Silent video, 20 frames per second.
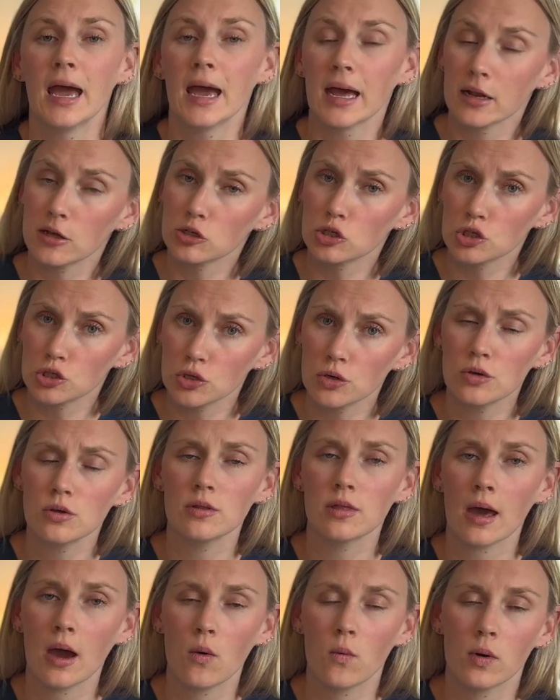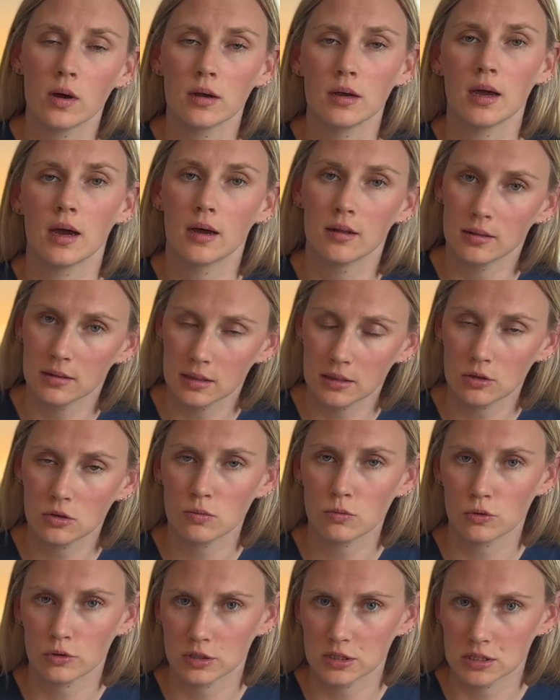And I'll show you that one a little
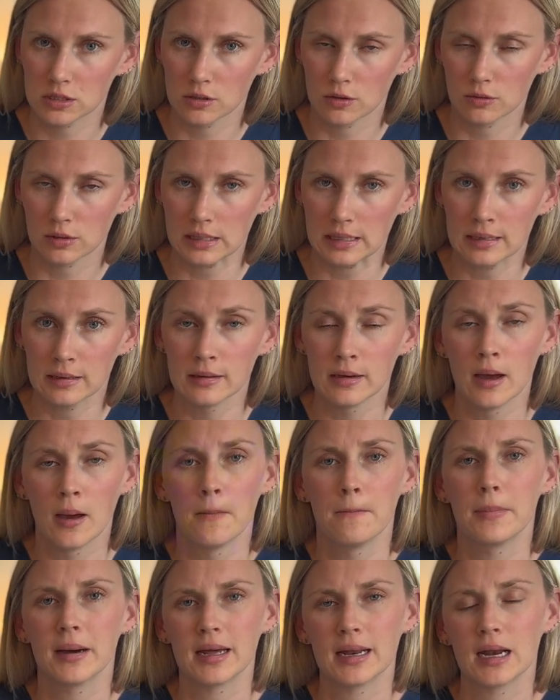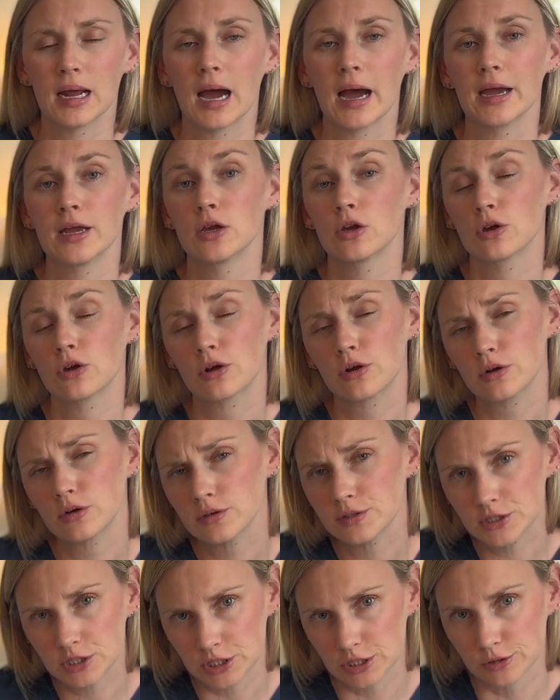more slowly, but I
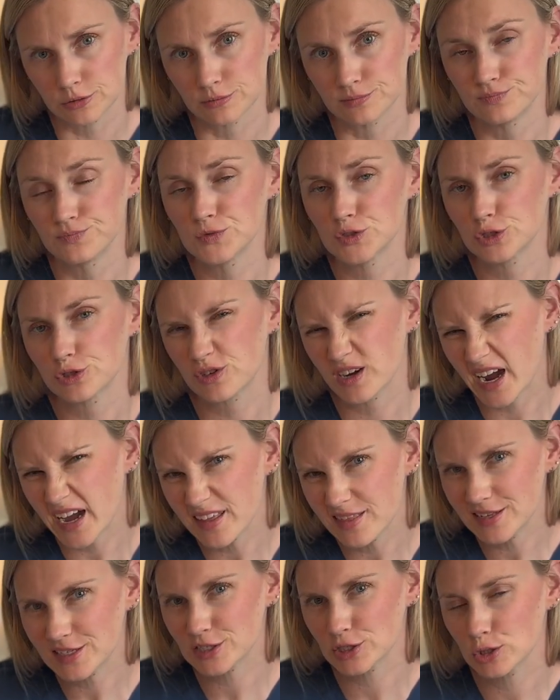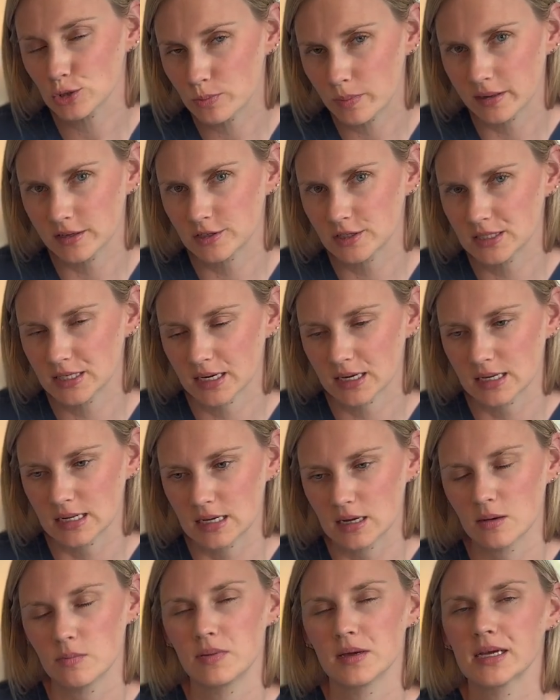encourage you, try the scoop under
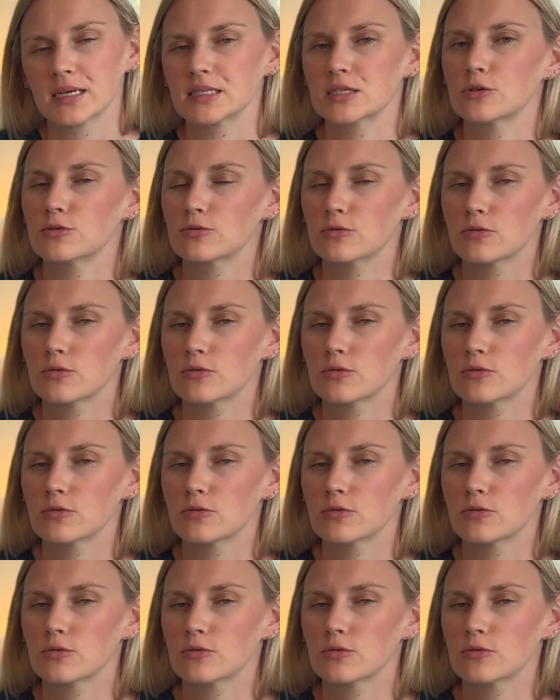technique because it